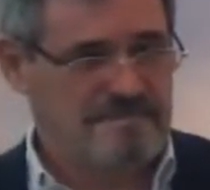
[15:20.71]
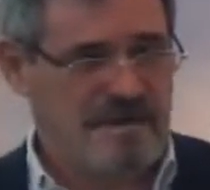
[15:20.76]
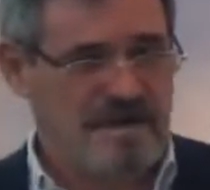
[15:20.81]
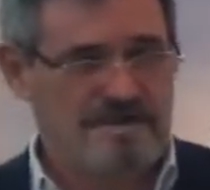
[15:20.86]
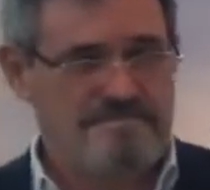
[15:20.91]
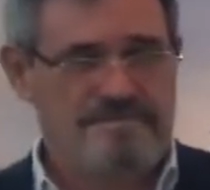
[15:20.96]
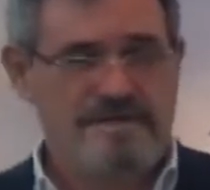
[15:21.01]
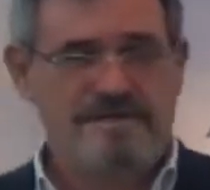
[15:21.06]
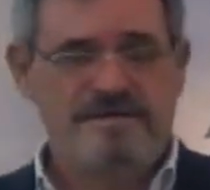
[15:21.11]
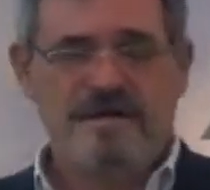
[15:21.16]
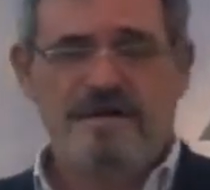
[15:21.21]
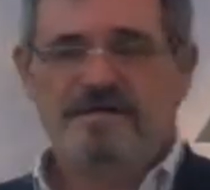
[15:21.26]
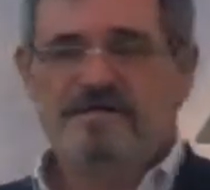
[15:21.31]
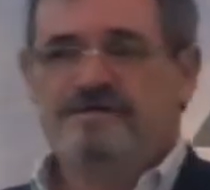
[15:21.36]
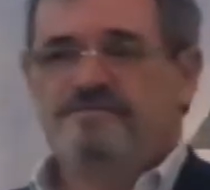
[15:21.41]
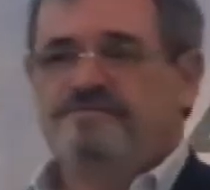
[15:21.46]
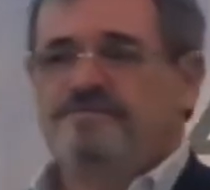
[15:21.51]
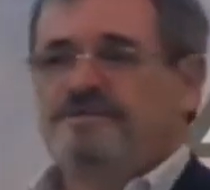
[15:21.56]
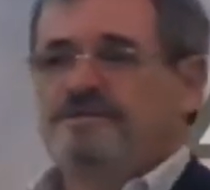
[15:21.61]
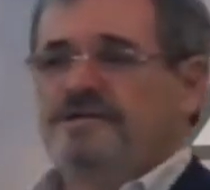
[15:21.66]
I may not
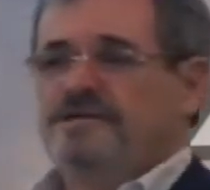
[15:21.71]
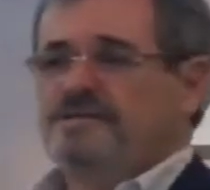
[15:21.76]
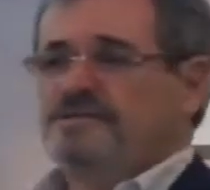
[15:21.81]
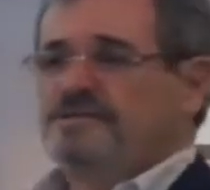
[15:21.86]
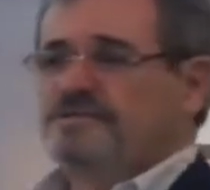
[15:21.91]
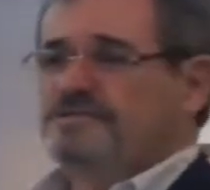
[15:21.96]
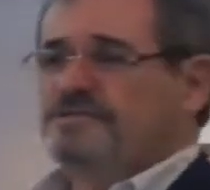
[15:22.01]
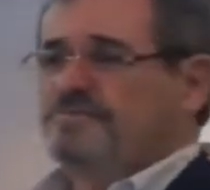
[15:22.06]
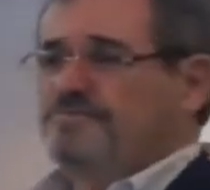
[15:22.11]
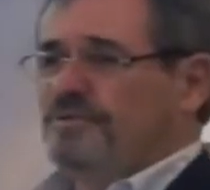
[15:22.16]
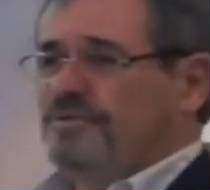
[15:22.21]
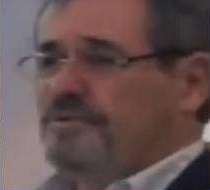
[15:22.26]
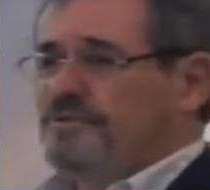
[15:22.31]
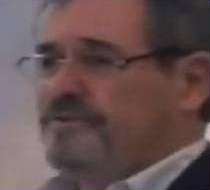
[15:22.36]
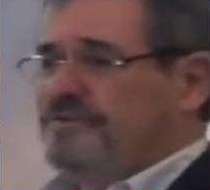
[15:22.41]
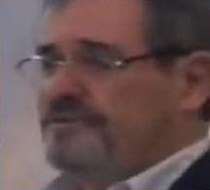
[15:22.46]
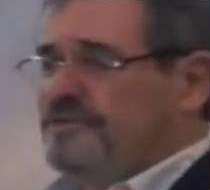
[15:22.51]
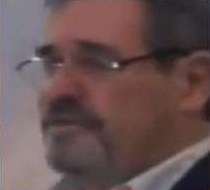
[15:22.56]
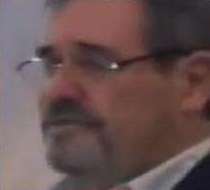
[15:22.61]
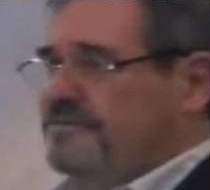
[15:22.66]
even need the support
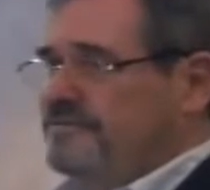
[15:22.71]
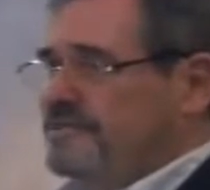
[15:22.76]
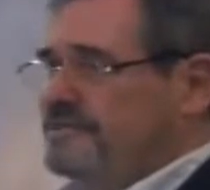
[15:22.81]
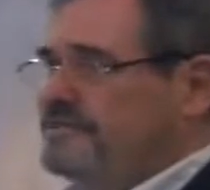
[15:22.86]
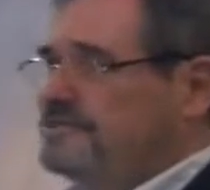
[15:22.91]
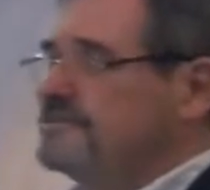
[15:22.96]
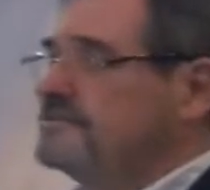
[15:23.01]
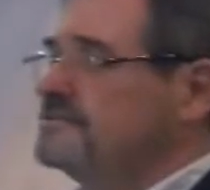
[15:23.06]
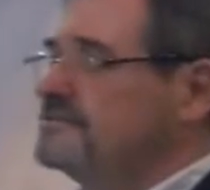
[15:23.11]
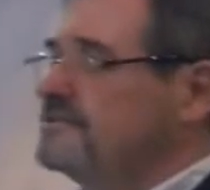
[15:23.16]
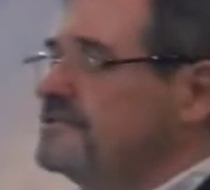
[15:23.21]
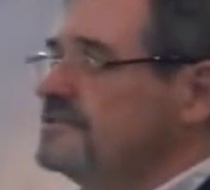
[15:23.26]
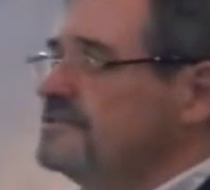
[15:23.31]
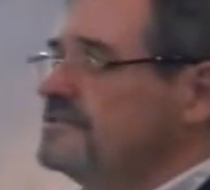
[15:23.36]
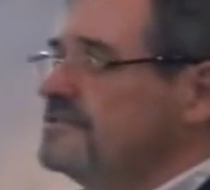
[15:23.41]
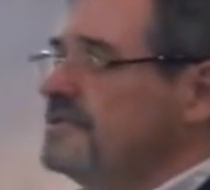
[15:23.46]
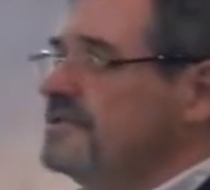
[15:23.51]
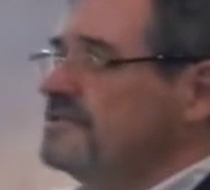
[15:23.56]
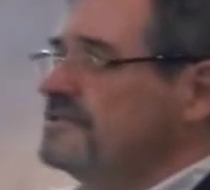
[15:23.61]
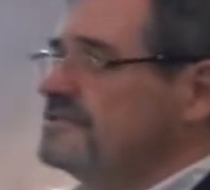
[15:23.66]
of a conventional
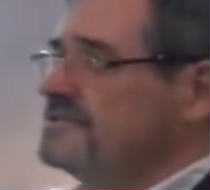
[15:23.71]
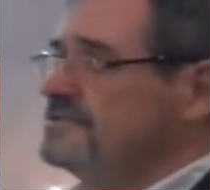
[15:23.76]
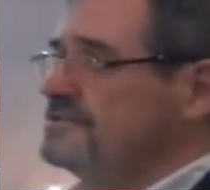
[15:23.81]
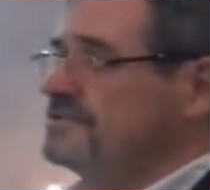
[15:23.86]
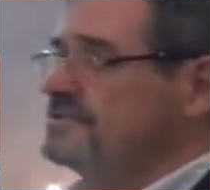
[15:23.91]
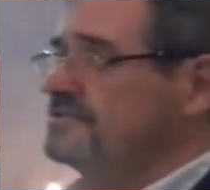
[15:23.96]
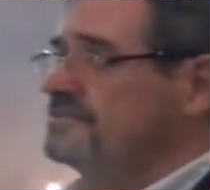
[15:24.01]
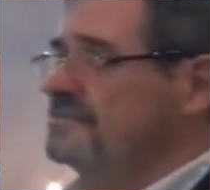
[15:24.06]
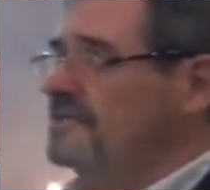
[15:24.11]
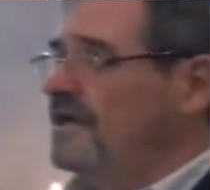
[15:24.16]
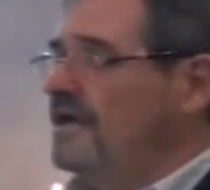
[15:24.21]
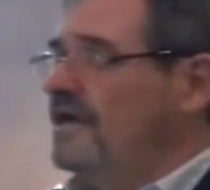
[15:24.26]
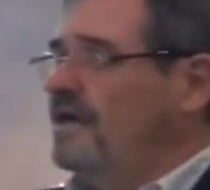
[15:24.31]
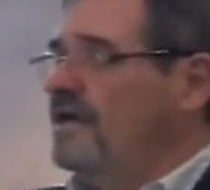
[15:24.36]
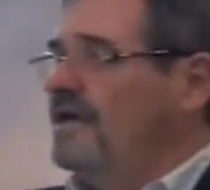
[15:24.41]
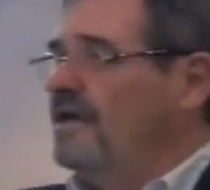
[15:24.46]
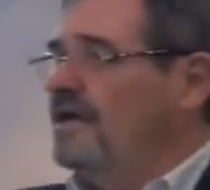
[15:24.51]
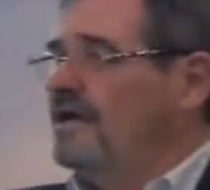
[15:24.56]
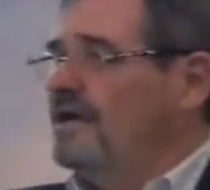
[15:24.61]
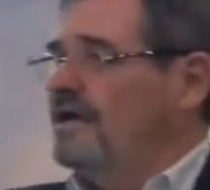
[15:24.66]
education.
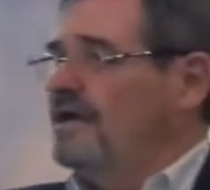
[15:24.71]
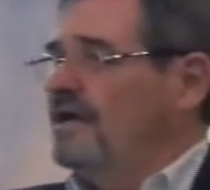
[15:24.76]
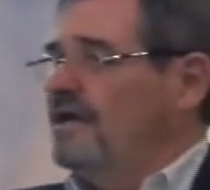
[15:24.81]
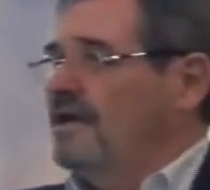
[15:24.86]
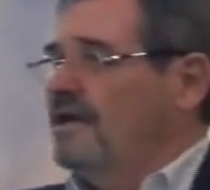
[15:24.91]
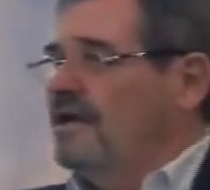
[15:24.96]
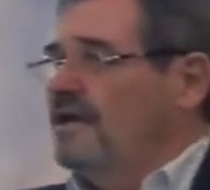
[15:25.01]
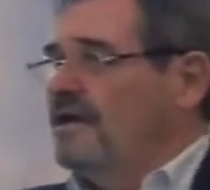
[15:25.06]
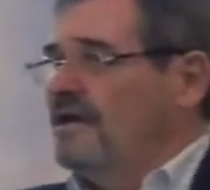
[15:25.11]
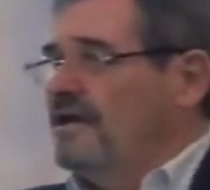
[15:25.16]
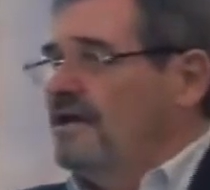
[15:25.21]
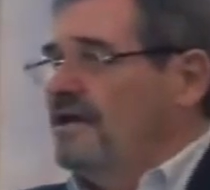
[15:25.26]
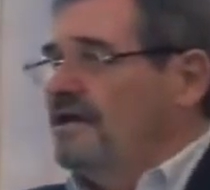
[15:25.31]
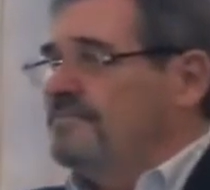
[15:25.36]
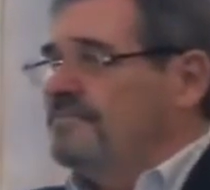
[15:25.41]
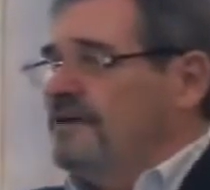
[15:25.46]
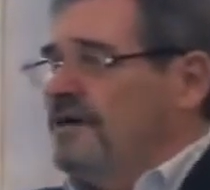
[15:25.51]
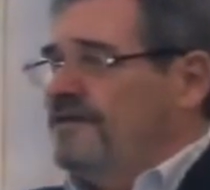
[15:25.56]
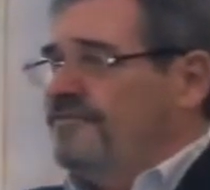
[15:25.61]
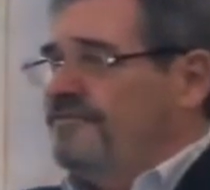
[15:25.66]

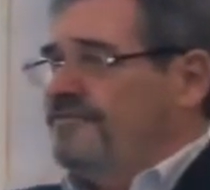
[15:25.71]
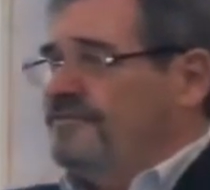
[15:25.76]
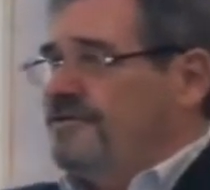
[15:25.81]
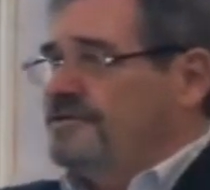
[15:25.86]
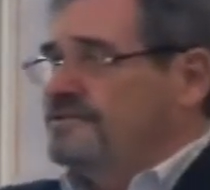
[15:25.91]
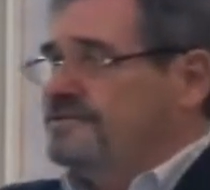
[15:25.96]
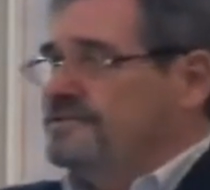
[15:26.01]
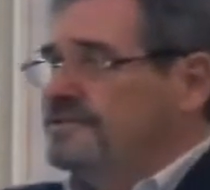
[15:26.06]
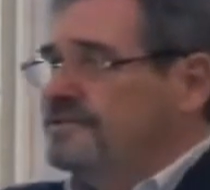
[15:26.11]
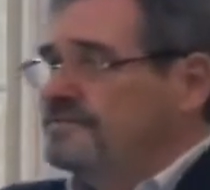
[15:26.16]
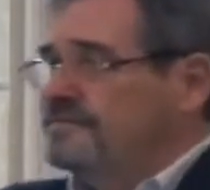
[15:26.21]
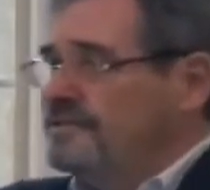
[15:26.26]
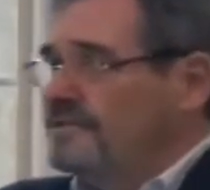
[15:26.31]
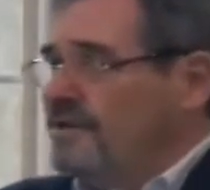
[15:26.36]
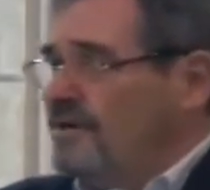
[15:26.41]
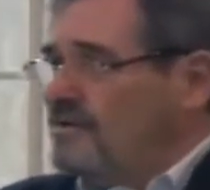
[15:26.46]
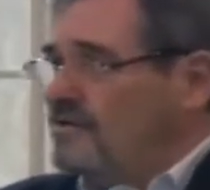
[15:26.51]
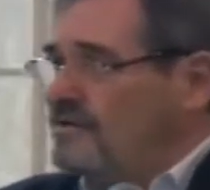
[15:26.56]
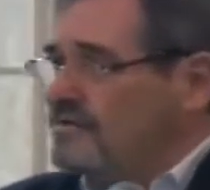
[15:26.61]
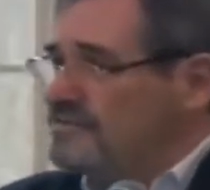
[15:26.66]
And my friends are going to be
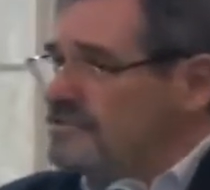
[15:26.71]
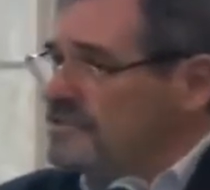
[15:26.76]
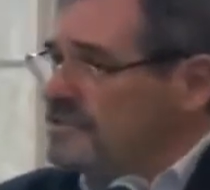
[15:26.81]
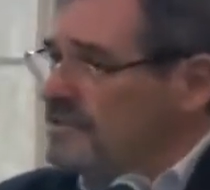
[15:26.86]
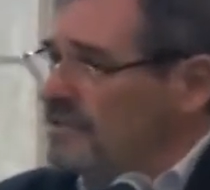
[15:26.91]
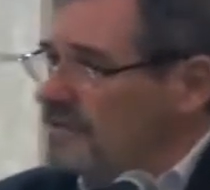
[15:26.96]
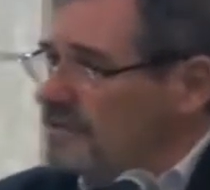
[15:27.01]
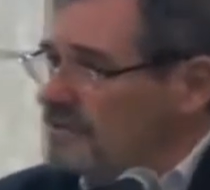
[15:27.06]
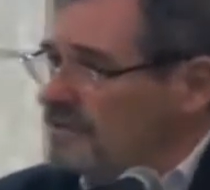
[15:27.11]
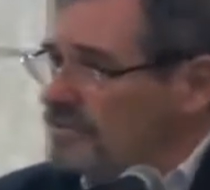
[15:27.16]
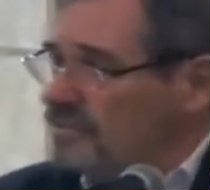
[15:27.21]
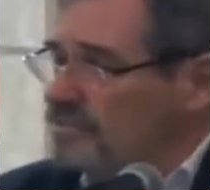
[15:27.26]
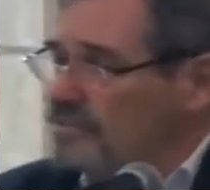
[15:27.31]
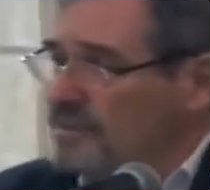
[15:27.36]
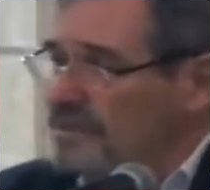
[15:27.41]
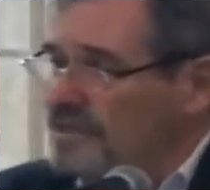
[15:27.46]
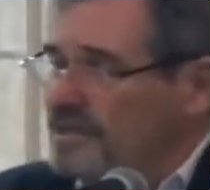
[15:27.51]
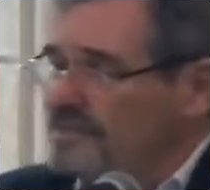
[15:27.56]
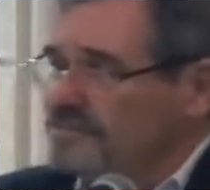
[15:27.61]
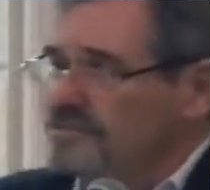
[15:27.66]
all over the globe,
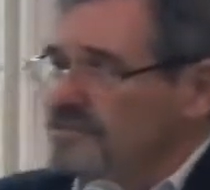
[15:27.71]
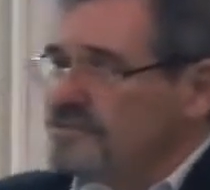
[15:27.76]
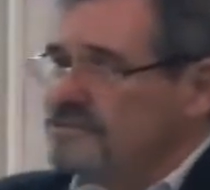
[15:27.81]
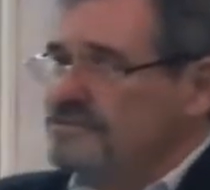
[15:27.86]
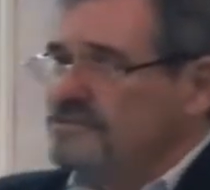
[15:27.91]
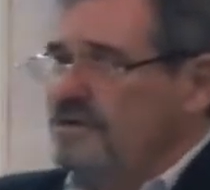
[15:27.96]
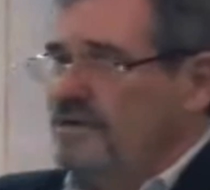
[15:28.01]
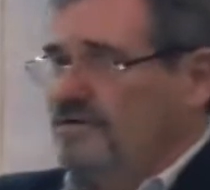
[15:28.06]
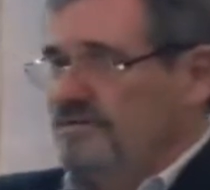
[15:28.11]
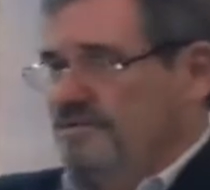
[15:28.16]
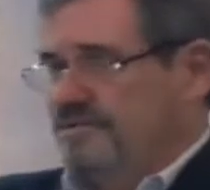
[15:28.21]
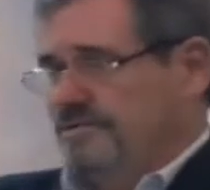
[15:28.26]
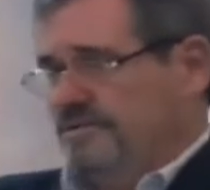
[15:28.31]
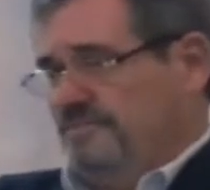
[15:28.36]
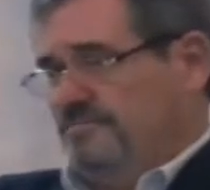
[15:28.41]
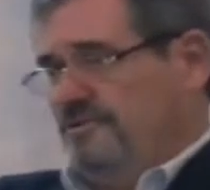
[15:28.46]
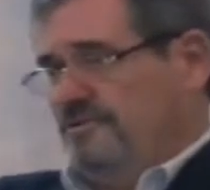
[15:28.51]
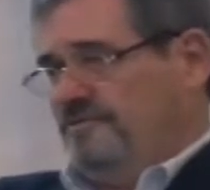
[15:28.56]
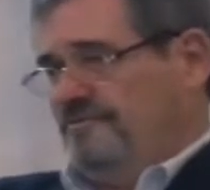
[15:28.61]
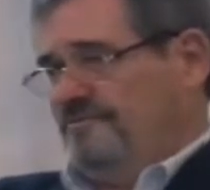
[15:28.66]
and I'm going to talk with
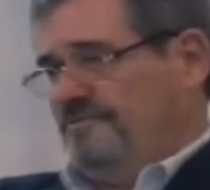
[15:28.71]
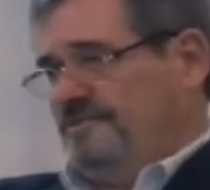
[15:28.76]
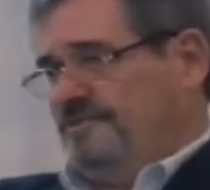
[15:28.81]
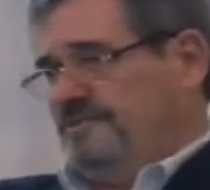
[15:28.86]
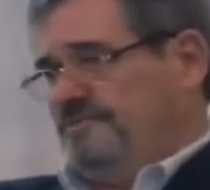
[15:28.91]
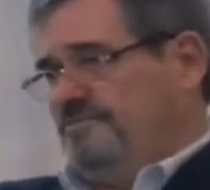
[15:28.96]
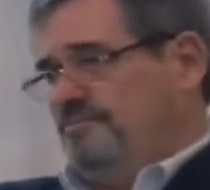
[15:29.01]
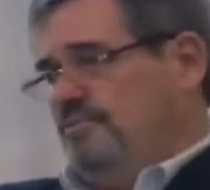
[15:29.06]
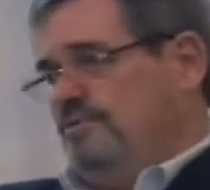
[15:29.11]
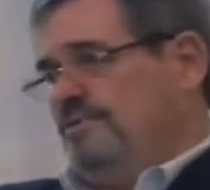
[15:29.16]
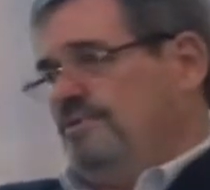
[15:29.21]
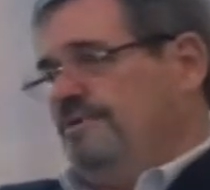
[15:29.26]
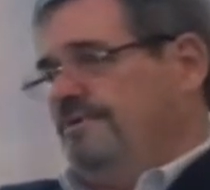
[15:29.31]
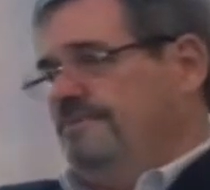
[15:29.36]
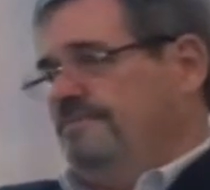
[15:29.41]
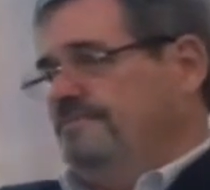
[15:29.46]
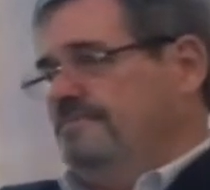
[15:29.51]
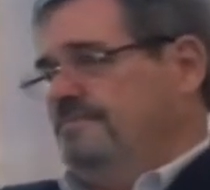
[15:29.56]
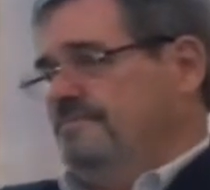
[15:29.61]
them on Facebook.